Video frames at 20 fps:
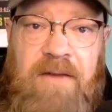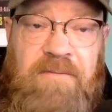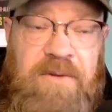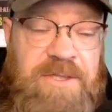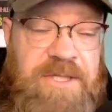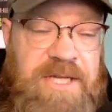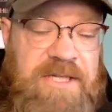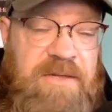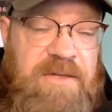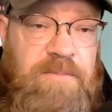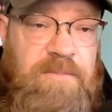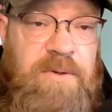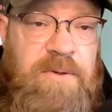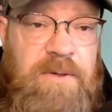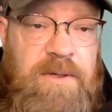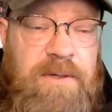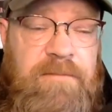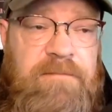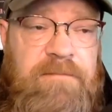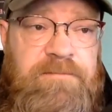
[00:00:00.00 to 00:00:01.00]
And for Chesa
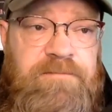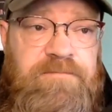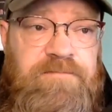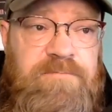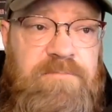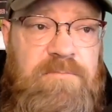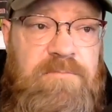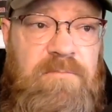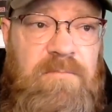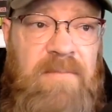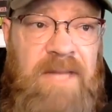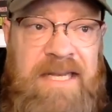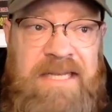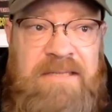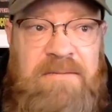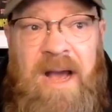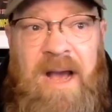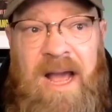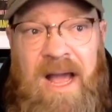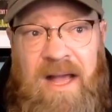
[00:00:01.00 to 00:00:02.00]
Boudin,
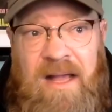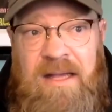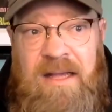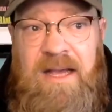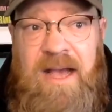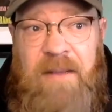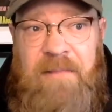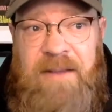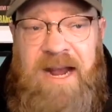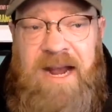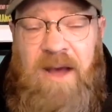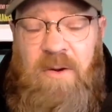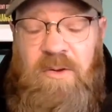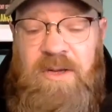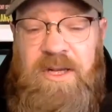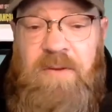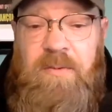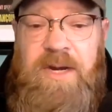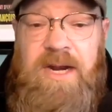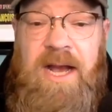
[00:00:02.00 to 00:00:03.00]
as well, I mean, not
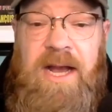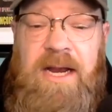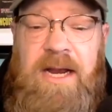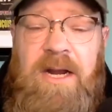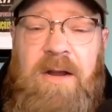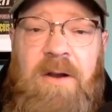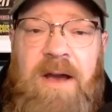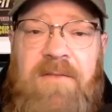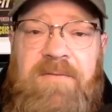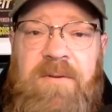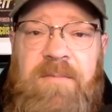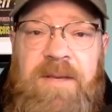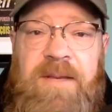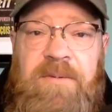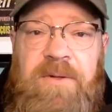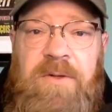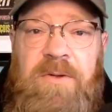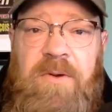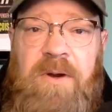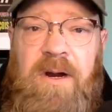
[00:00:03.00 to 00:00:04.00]
only are we not going to go after
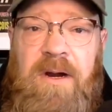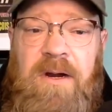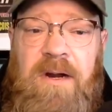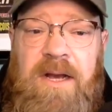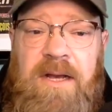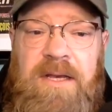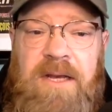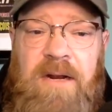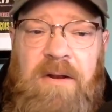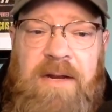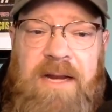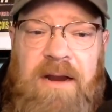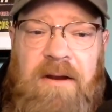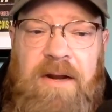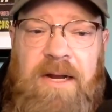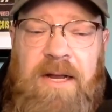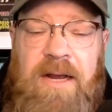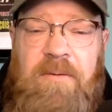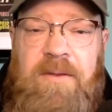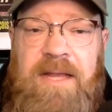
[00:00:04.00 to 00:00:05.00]
people who are,
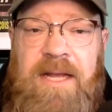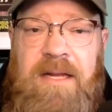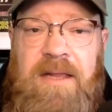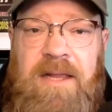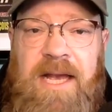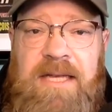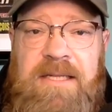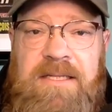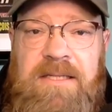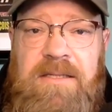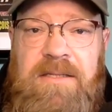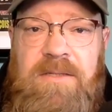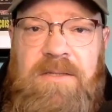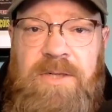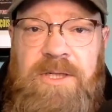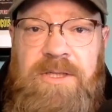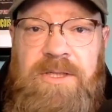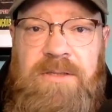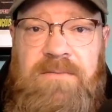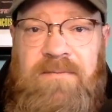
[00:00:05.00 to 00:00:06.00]
carrying a gun without a license,
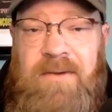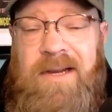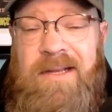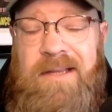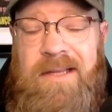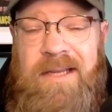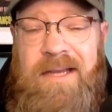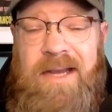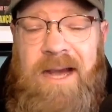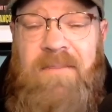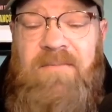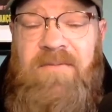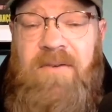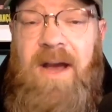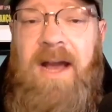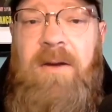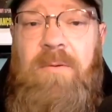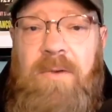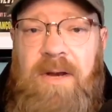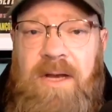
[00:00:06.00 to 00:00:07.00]
which, frankly, I'm
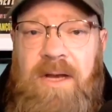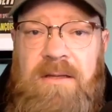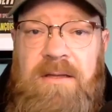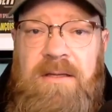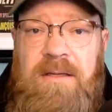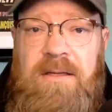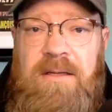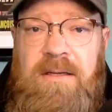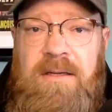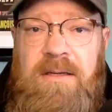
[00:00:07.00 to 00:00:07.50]
fine with.